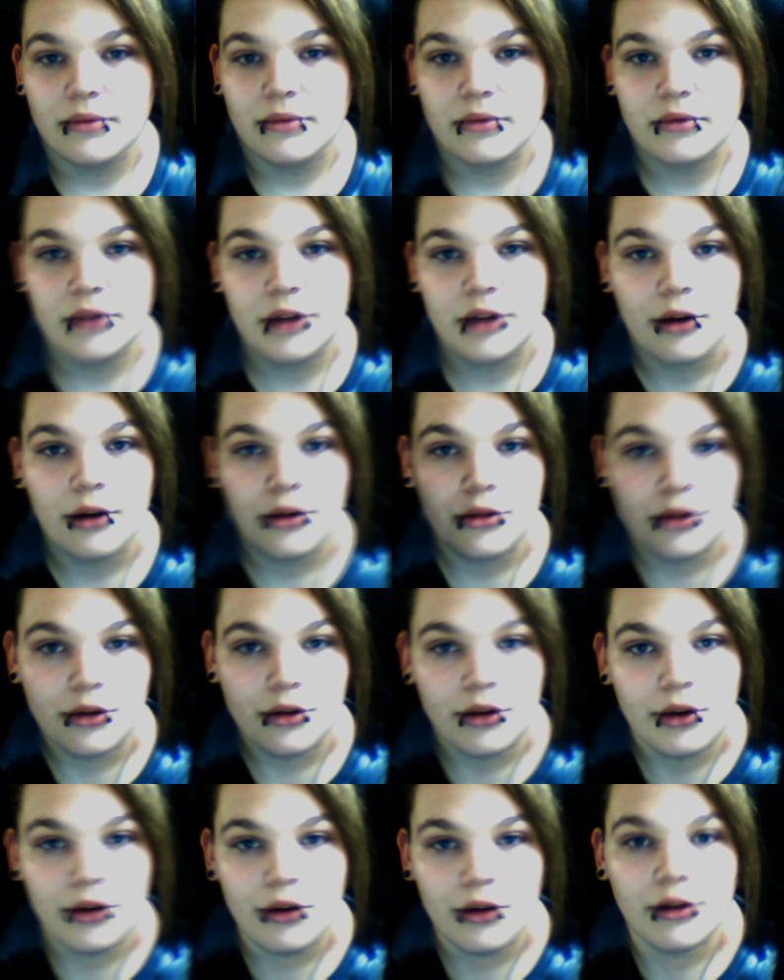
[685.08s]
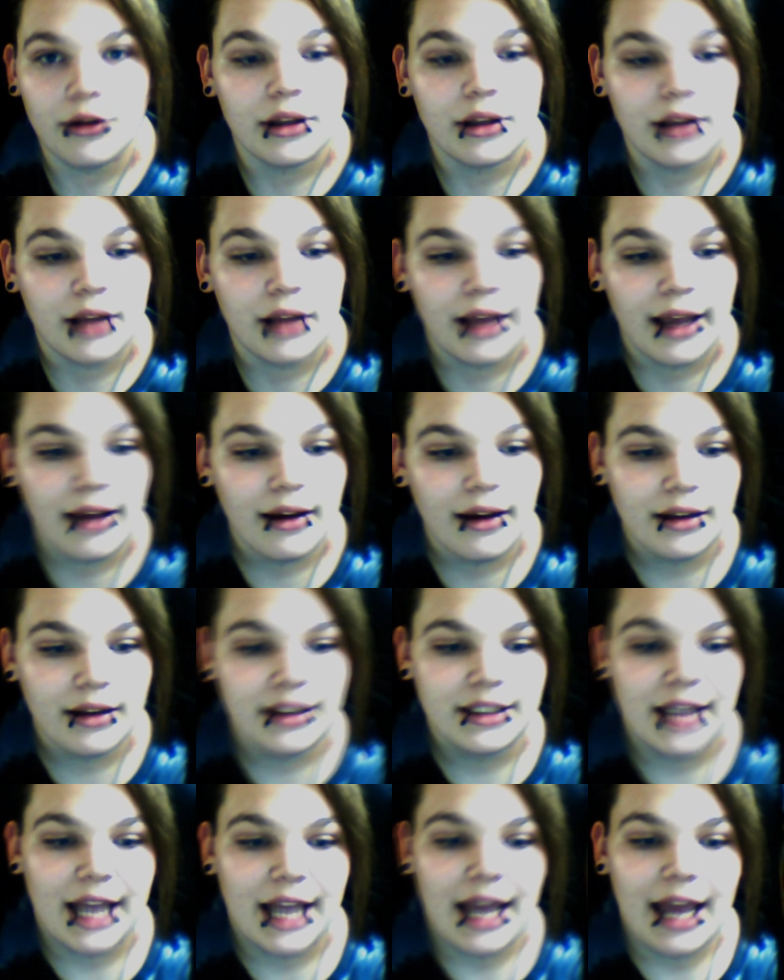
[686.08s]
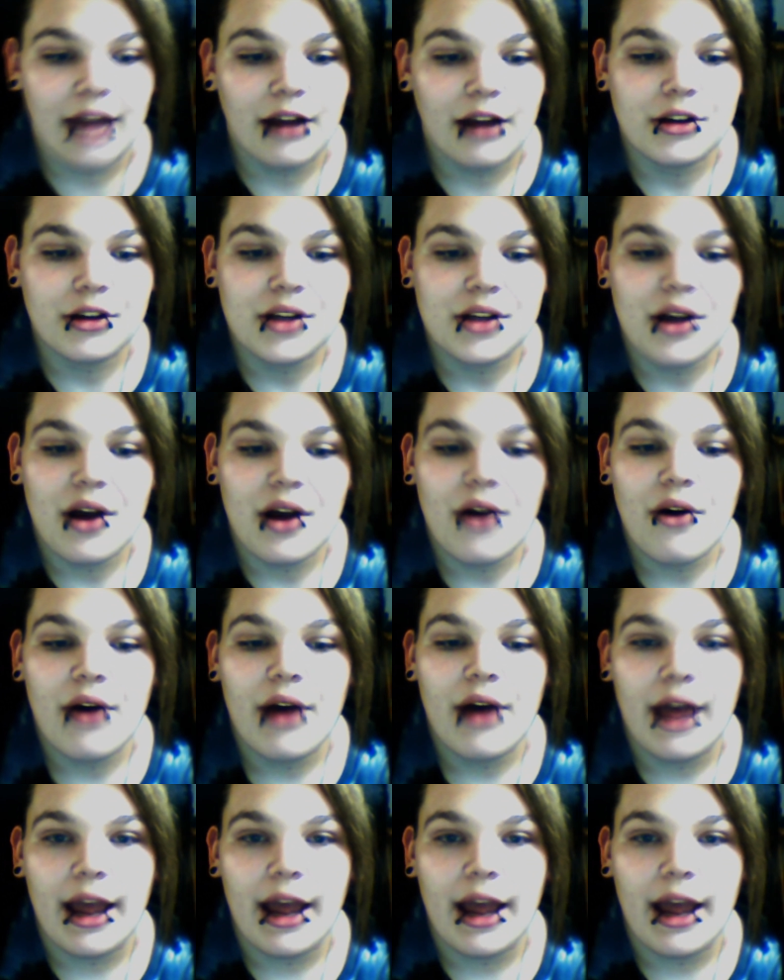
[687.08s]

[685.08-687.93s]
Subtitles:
go through you in a day or so,